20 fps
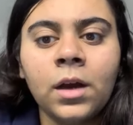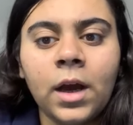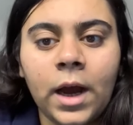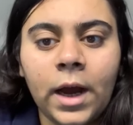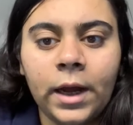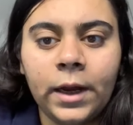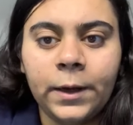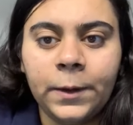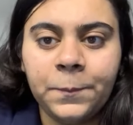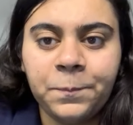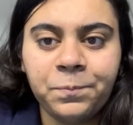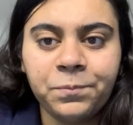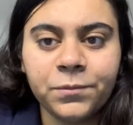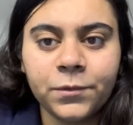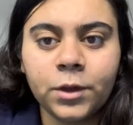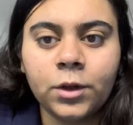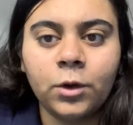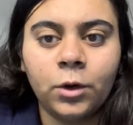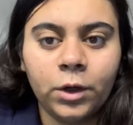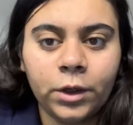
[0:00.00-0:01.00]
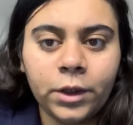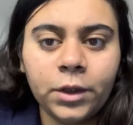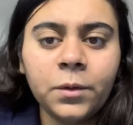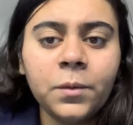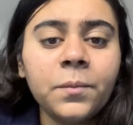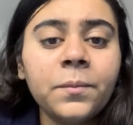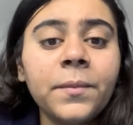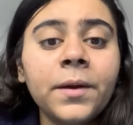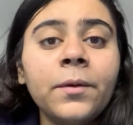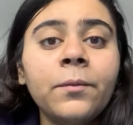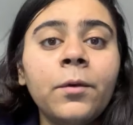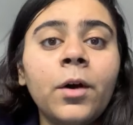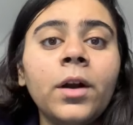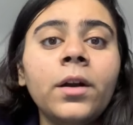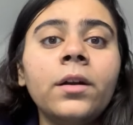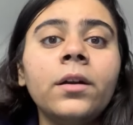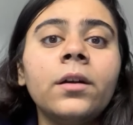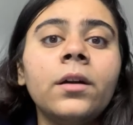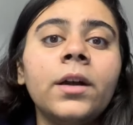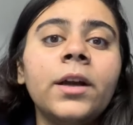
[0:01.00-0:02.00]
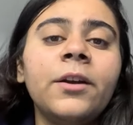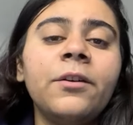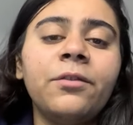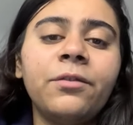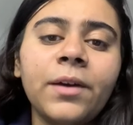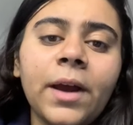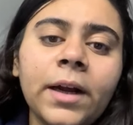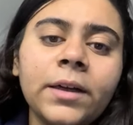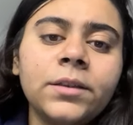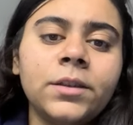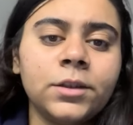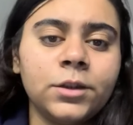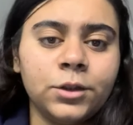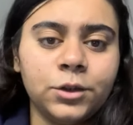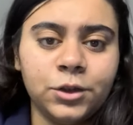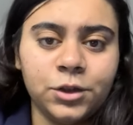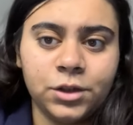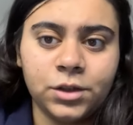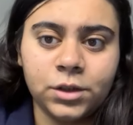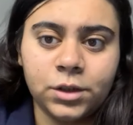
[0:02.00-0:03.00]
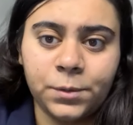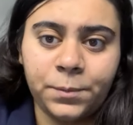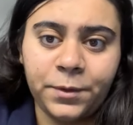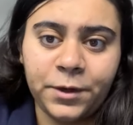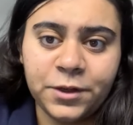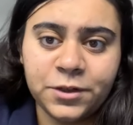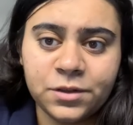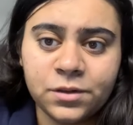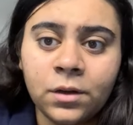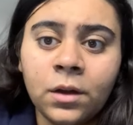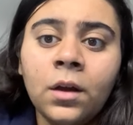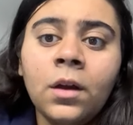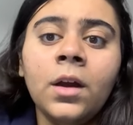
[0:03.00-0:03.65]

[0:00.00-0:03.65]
I told you. But what effect does judicial separation?